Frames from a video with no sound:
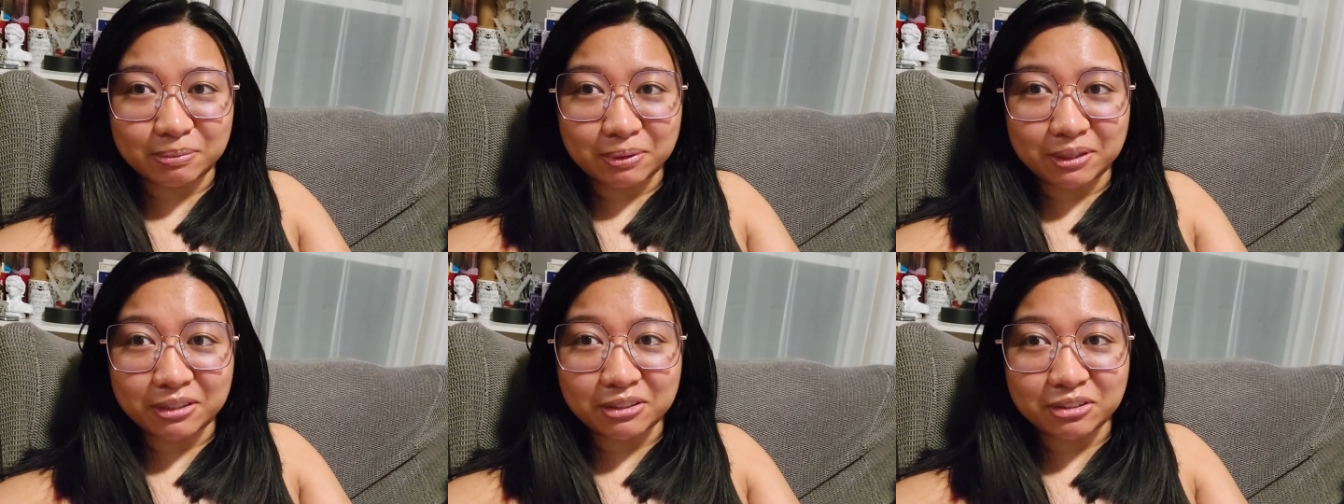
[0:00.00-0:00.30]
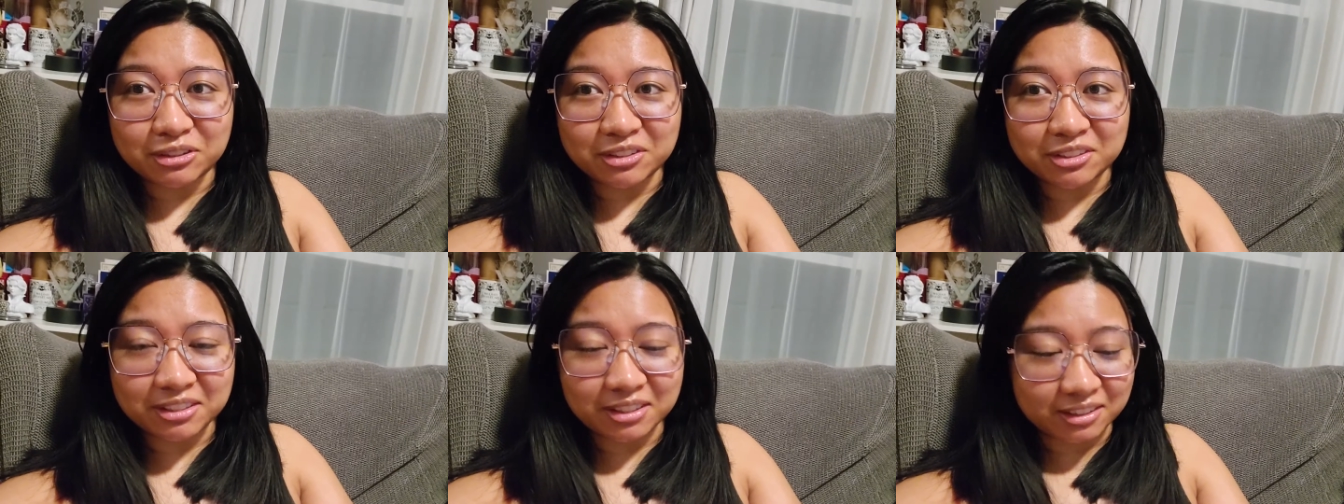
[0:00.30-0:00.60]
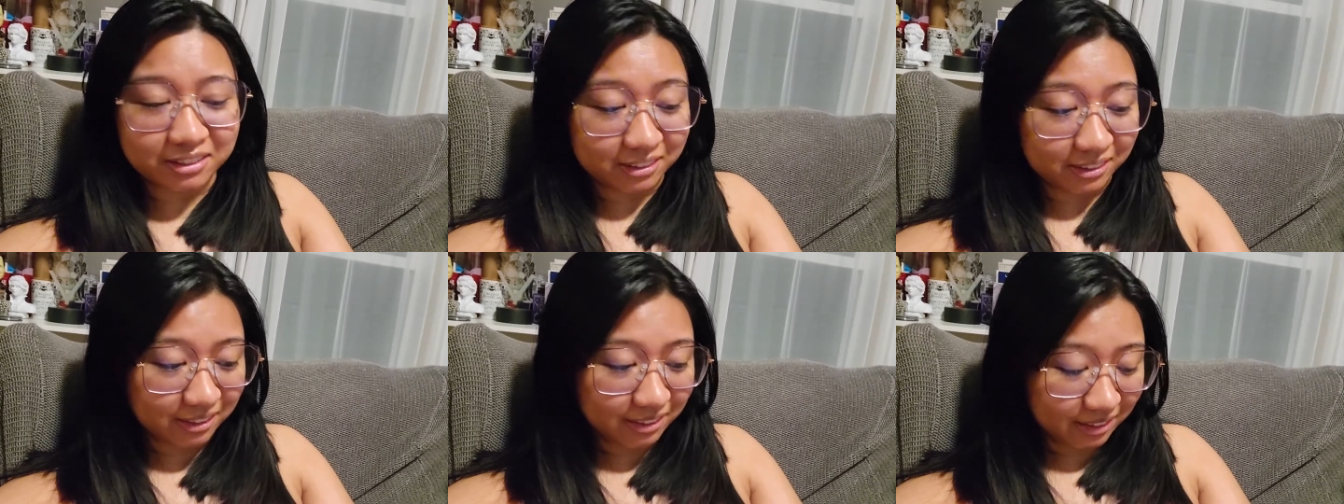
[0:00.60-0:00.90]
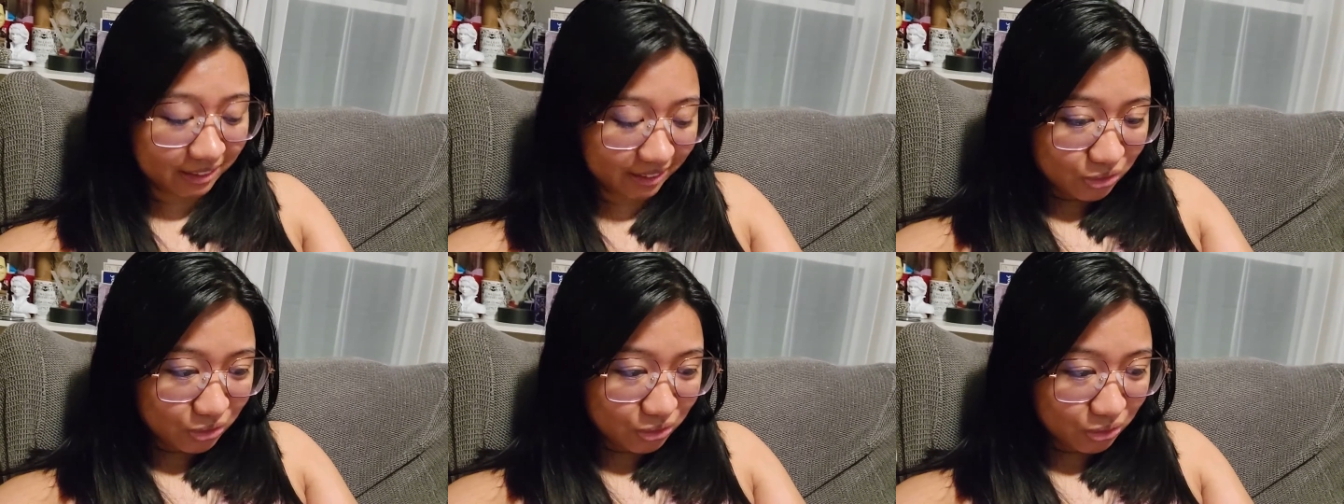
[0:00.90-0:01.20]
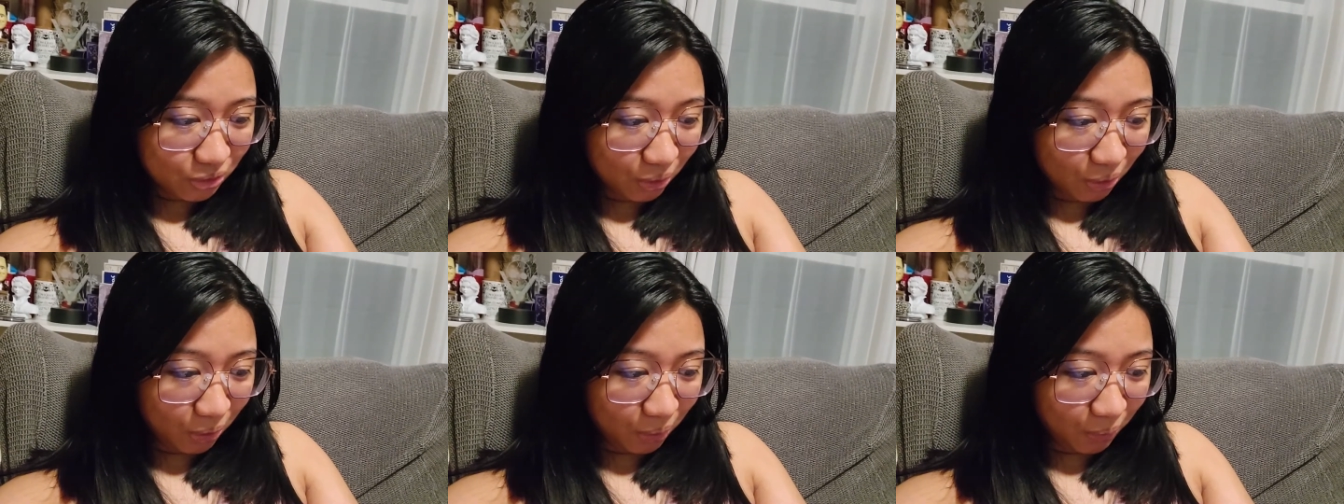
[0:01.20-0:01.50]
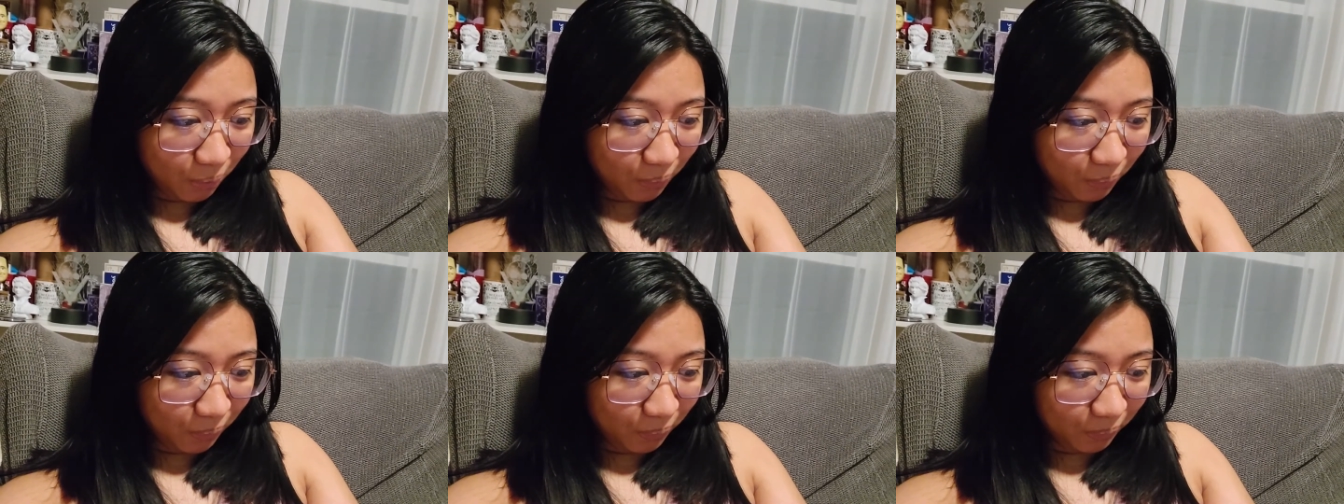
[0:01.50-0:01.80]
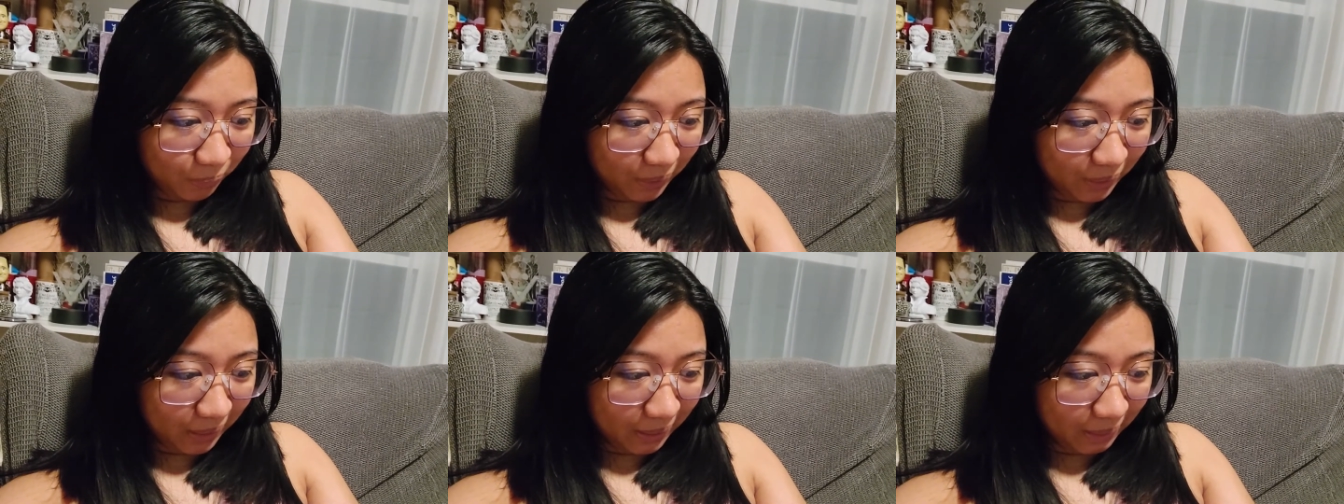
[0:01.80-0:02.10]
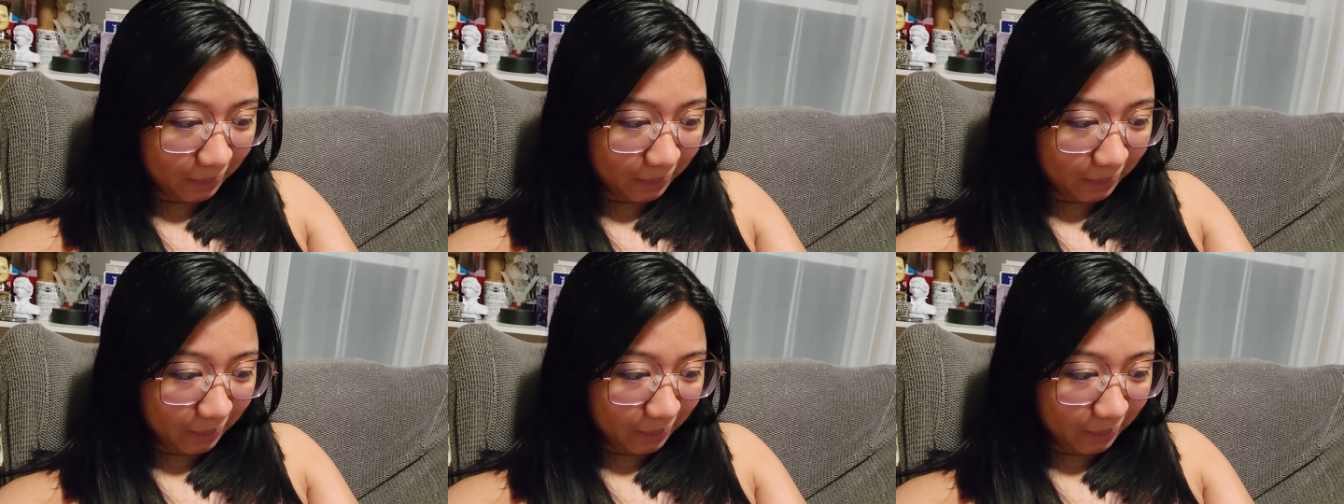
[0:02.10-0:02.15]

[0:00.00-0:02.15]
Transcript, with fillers: pages, I think. So